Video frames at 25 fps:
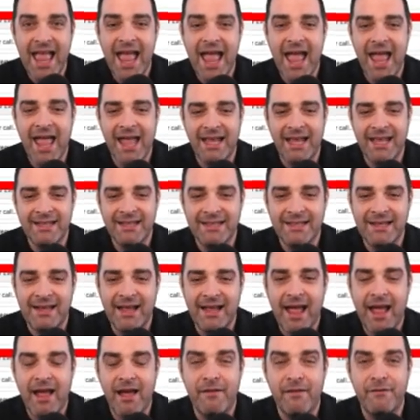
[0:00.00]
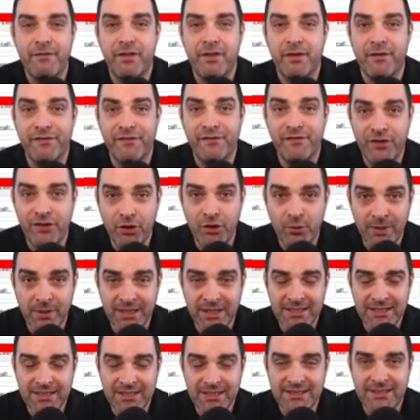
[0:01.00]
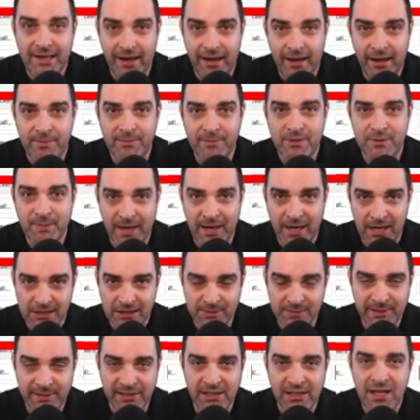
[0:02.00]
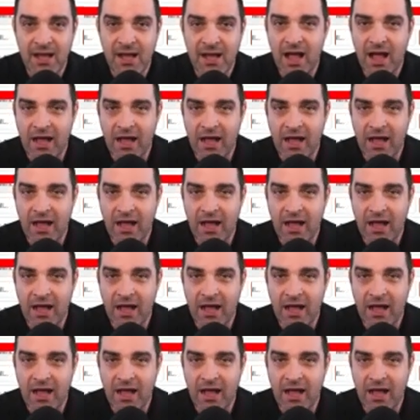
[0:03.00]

and have the fewest tabs possible.